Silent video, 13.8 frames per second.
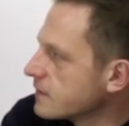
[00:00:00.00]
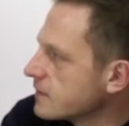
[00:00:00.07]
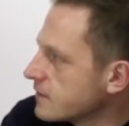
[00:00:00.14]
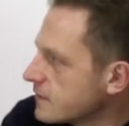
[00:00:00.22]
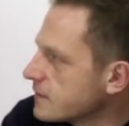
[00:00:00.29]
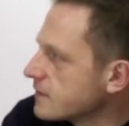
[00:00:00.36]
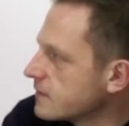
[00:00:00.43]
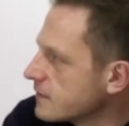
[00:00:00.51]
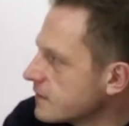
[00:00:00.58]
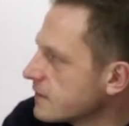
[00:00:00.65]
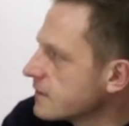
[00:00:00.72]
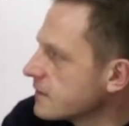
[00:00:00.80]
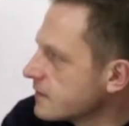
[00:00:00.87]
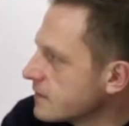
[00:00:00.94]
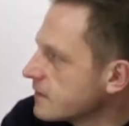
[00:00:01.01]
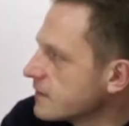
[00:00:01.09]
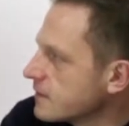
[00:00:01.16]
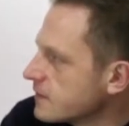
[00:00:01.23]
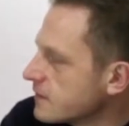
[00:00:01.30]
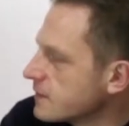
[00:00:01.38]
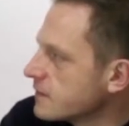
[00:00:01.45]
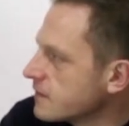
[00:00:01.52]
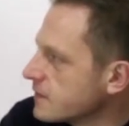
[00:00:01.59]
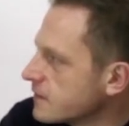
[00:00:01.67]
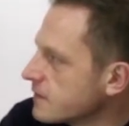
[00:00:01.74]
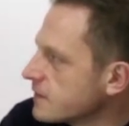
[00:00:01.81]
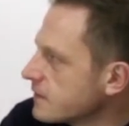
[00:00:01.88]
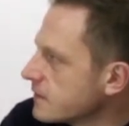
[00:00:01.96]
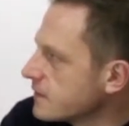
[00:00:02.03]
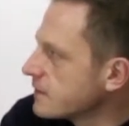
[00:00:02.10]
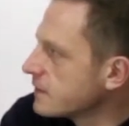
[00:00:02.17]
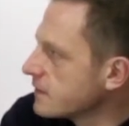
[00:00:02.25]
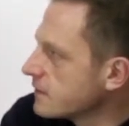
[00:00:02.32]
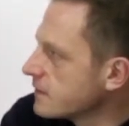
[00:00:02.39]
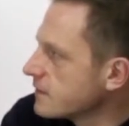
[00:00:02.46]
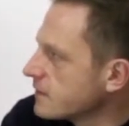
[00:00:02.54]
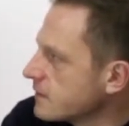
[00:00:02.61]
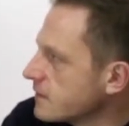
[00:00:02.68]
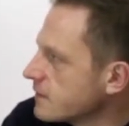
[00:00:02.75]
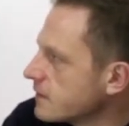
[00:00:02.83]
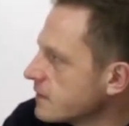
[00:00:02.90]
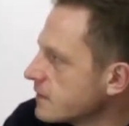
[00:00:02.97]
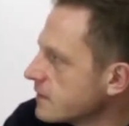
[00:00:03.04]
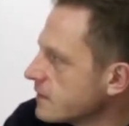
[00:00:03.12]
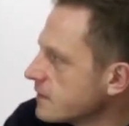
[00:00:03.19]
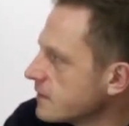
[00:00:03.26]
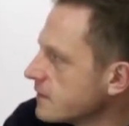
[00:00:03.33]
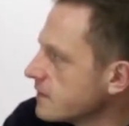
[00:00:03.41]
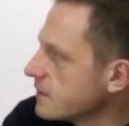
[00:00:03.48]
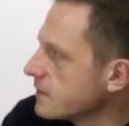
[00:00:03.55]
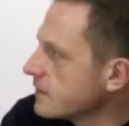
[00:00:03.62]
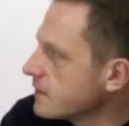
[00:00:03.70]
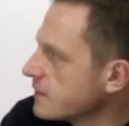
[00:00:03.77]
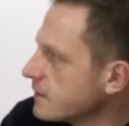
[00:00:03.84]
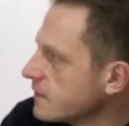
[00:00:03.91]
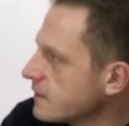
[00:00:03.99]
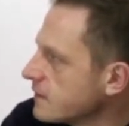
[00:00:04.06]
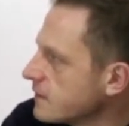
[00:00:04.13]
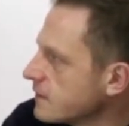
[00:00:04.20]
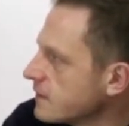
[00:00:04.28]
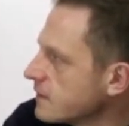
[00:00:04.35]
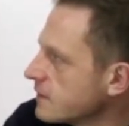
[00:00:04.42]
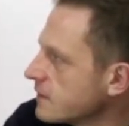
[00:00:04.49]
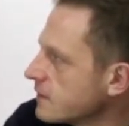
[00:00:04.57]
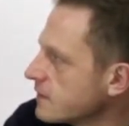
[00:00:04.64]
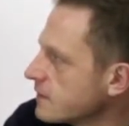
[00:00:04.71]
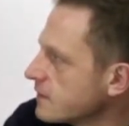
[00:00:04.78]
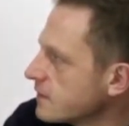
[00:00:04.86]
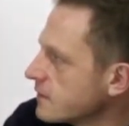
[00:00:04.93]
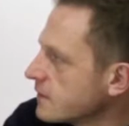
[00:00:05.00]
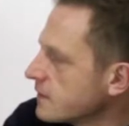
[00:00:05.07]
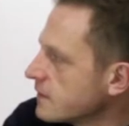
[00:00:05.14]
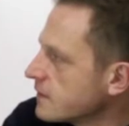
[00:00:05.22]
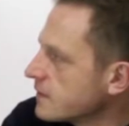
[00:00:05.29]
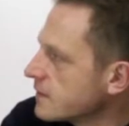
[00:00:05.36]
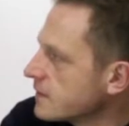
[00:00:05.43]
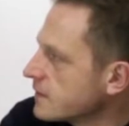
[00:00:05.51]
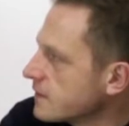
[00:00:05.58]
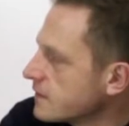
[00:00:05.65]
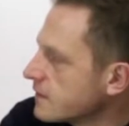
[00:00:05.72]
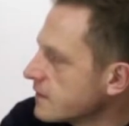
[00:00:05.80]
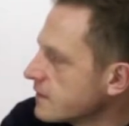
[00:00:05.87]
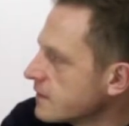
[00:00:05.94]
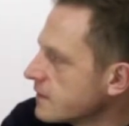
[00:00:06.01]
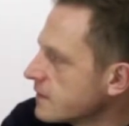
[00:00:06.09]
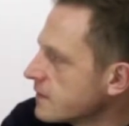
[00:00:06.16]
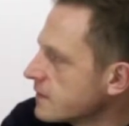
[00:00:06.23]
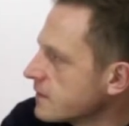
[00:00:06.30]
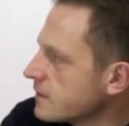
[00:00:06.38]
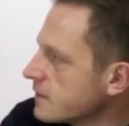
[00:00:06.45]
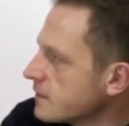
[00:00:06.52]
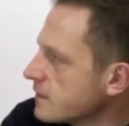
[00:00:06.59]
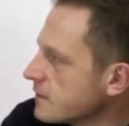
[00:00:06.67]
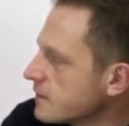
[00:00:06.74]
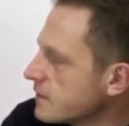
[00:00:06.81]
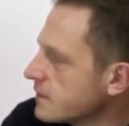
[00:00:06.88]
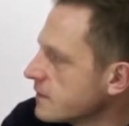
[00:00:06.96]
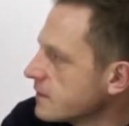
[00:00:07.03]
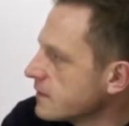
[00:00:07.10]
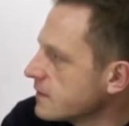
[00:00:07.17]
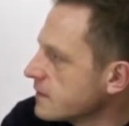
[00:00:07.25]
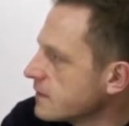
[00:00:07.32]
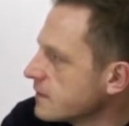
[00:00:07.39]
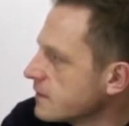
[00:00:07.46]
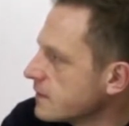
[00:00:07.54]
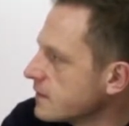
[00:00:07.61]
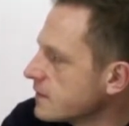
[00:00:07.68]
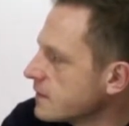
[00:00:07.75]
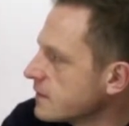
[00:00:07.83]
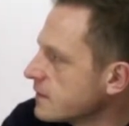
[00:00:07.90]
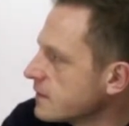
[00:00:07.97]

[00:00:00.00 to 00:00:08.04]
This person isn't speaking.